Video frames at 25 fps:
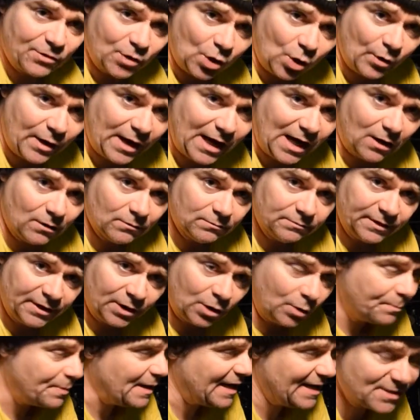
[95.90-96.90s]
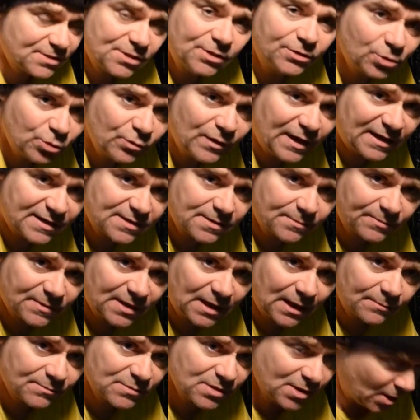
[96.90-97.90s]
note out. You know, bands will do that
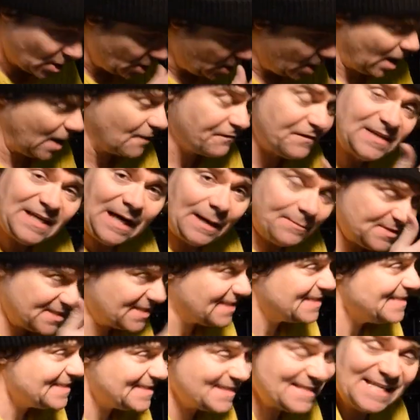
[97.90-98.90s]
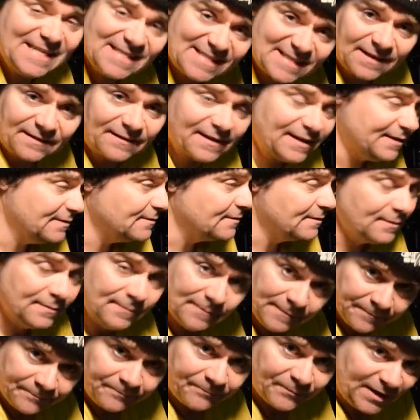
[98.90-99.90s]
sometimes. Oftentimes consistently.
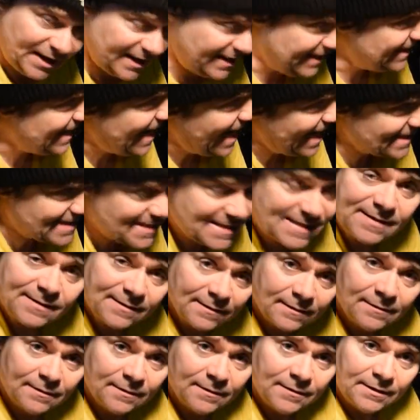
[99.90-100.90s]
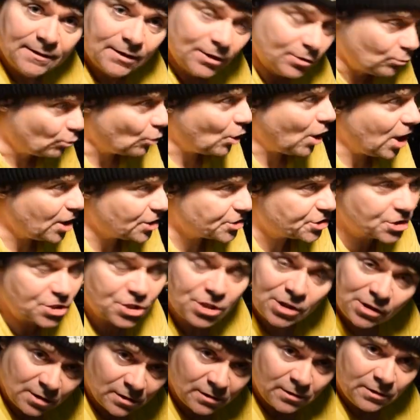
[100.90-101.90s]
Like Yes and Rush
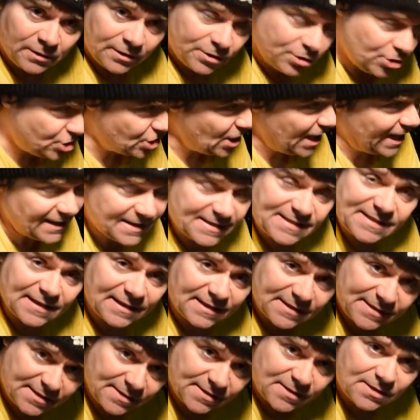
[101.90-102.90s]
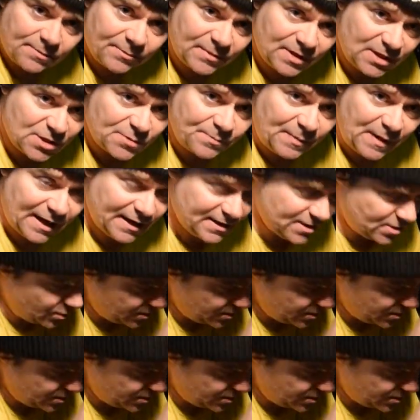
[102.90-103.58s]
and Genesis and some of these bands,